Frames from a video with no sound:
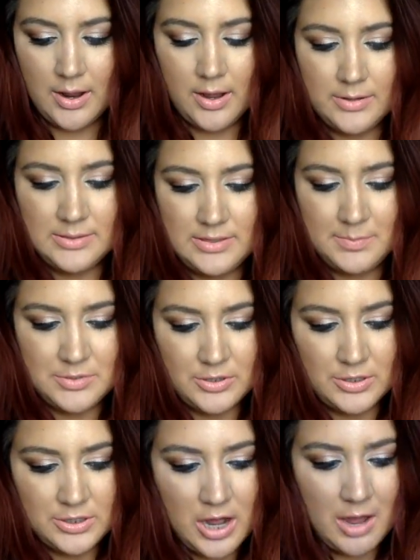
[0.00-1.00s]
unzips on the
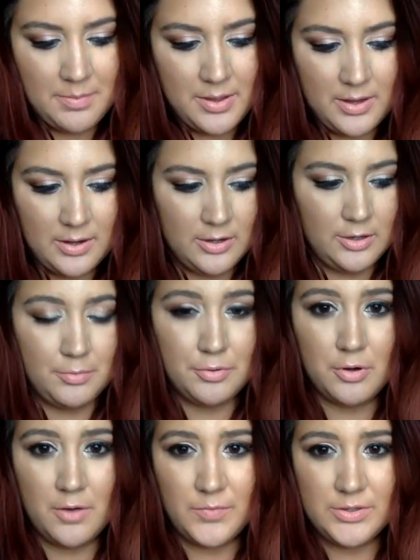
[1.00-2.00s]
top here. You pull
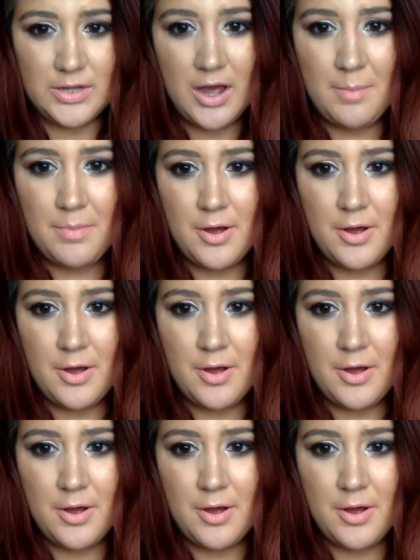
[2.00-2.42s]
off the top.